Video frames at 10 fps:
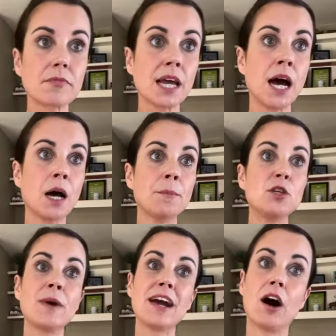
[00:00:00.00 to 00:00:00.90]
Um,
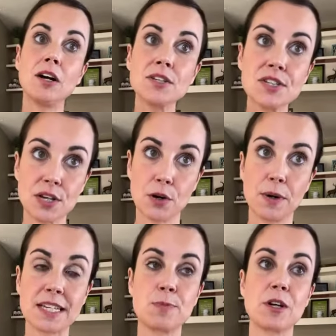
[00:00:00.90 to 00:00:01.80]
you may also
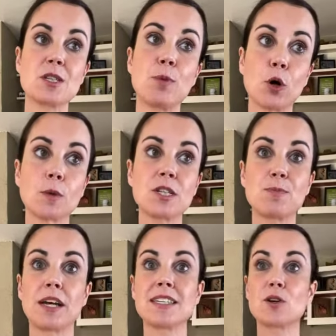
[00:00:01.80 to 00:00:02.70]
experience poor
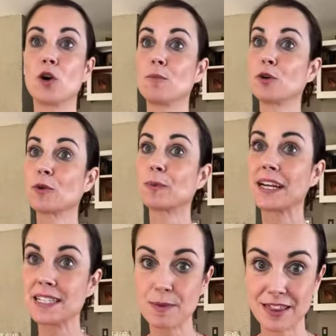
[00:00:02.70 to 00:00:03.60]
response to hormone
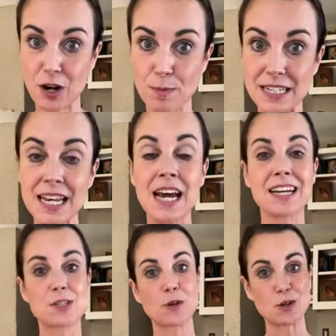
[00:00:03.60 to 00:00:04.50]
replacement therapies
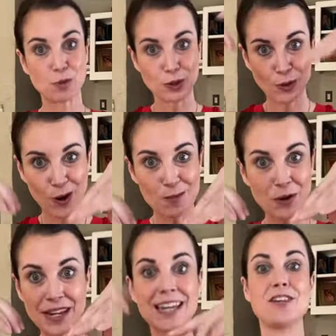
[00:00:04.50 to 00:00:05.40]
because when you put the
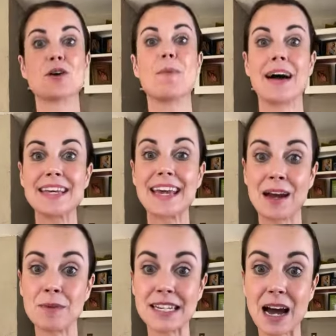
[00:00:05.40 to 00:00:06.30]
hormone in, your body
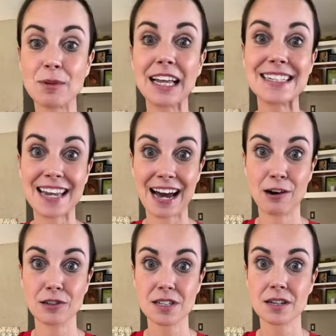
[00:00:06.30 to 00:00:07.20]
can't metabolize it
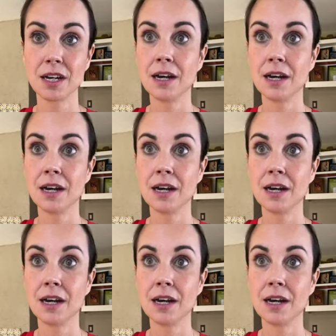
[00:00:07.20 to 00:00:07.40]
out.